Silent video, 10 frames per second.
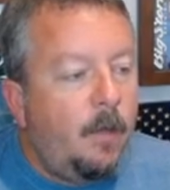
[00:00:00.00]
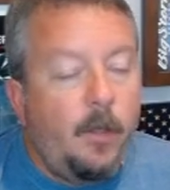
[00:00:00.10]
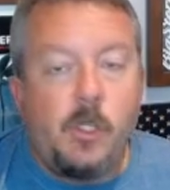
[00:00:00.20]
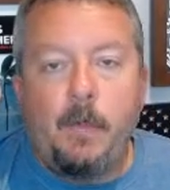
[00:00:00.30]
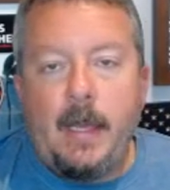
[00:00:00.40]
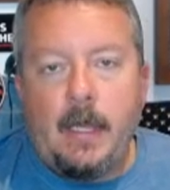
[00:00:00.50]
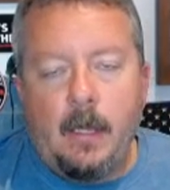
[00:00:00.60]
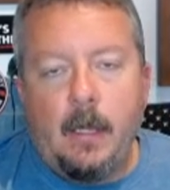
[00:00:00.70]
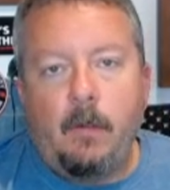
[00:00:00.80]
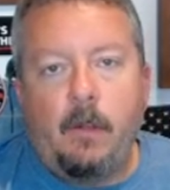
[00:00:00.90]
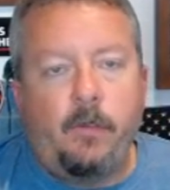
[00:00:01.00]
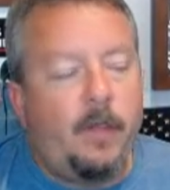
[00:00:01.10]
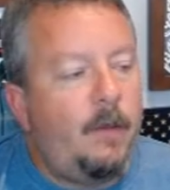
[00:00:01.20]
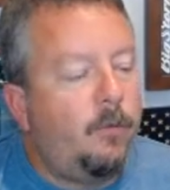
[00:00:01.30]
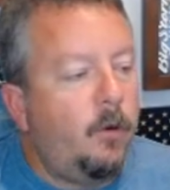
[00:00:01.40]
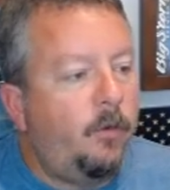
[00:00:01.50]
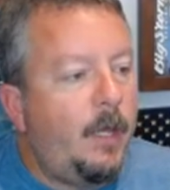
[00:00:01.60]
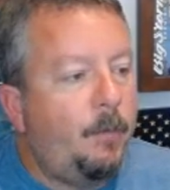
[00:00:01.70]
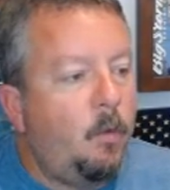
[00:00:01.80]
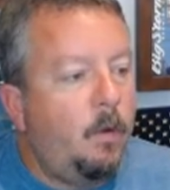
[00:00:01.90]
The Jamaica, let's say, for
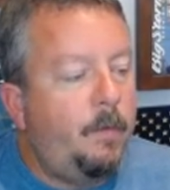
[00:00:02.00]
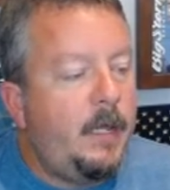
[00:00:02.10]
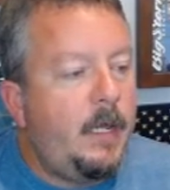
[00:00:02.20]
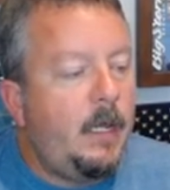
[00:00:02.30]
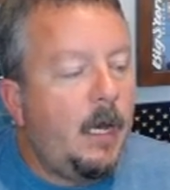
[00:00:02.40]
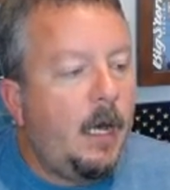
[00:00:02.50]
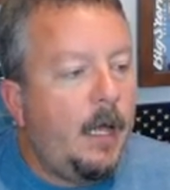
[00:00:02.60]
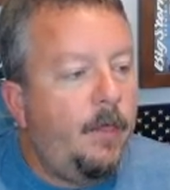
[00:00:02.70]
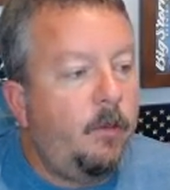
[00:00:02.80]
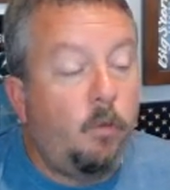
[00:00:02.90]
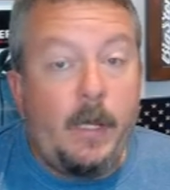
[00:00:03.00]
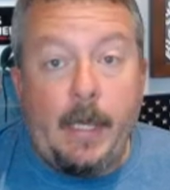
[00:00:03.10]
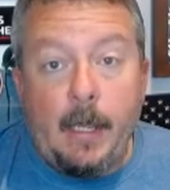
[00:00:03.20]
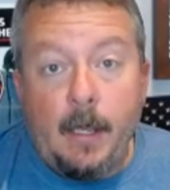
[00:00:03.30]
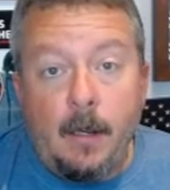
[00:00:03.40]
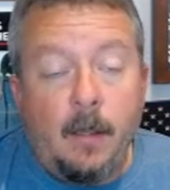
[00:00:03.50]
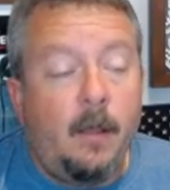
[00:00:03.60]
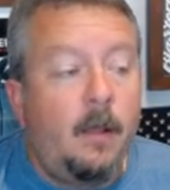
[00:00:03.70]
example, would be this weekend.